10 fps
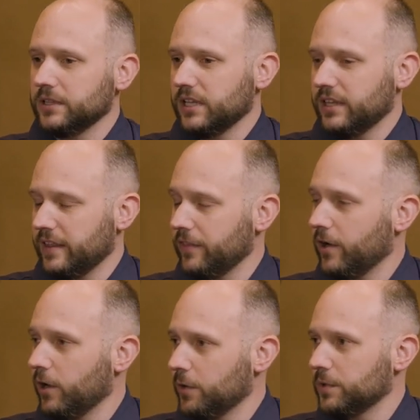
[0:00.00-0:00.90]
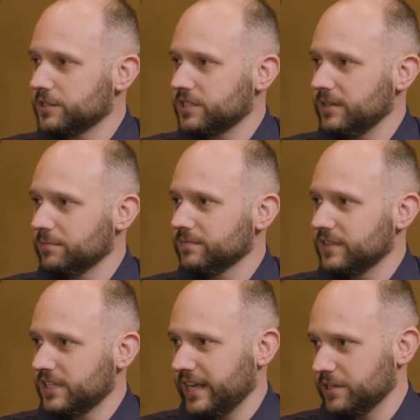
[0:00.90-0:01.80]
and then the hardware team
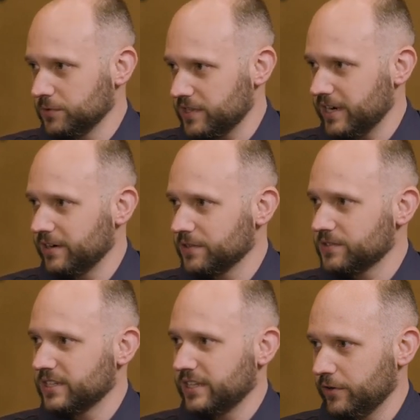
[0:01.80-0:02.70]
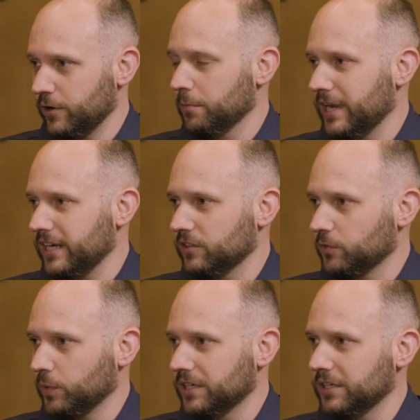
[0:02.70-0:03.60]
that handles theirs in their own
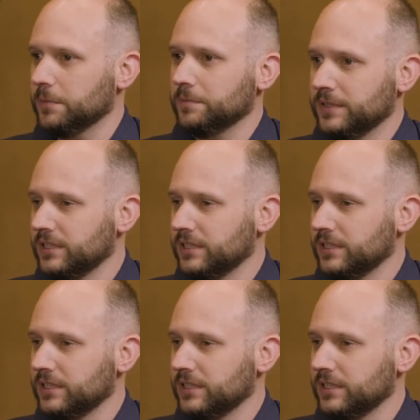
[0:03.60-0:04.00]
maintenance window.